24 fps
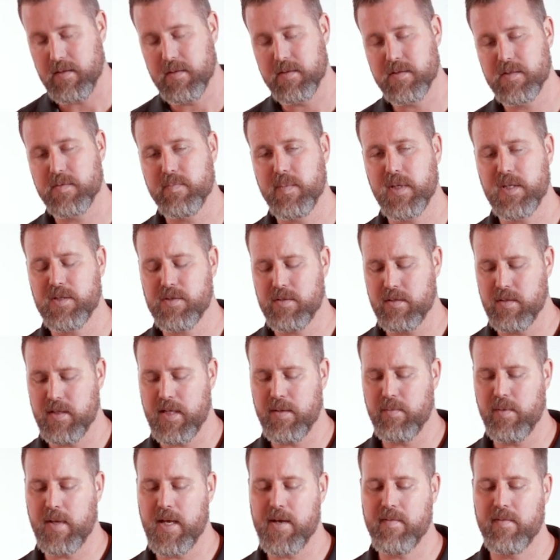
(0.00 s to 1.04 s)
is make sure
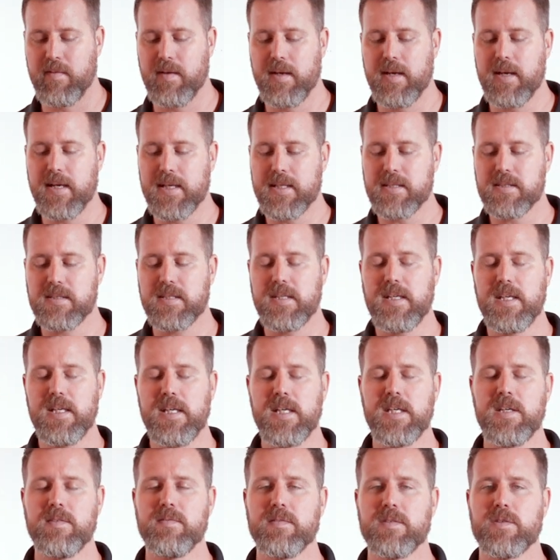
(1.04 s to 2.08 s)
that we have a nice
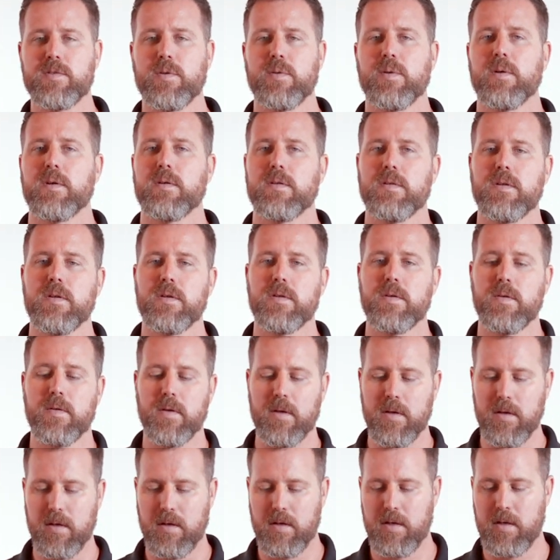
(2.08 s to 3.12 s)
even torque load
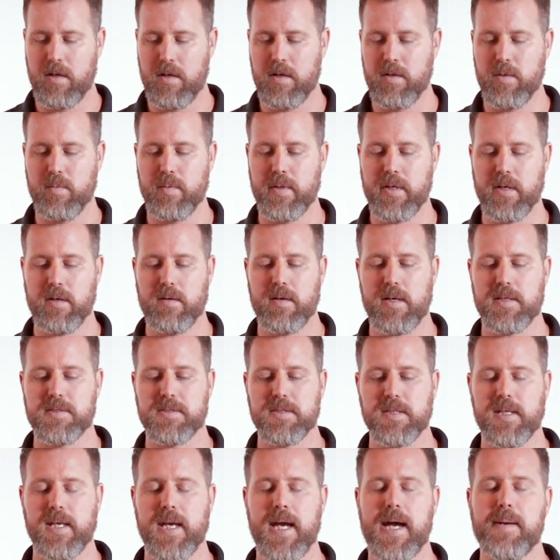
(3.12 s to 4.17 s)
all the way across
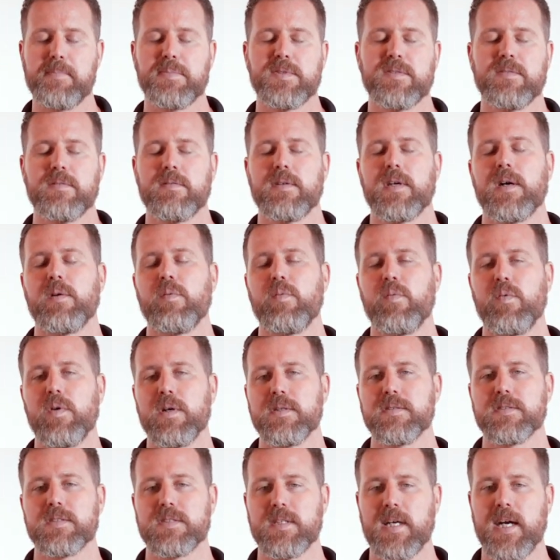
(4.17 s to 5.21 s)
the caps, so not
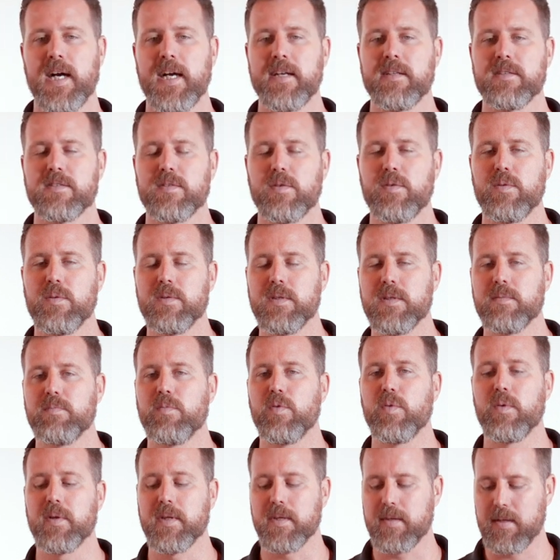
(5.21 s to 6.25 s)
one side is
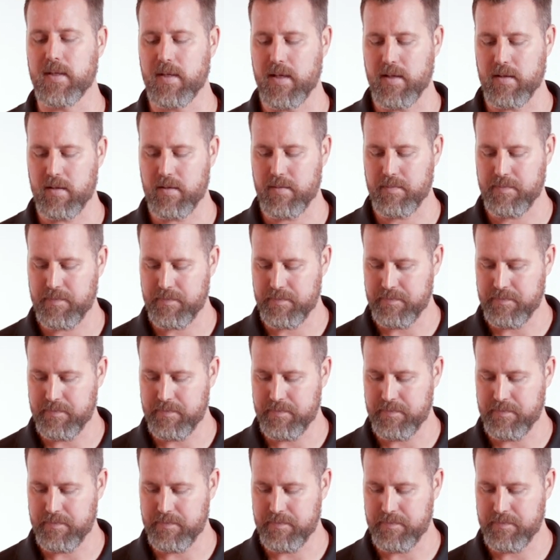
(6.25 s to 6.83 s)
holding more than the other.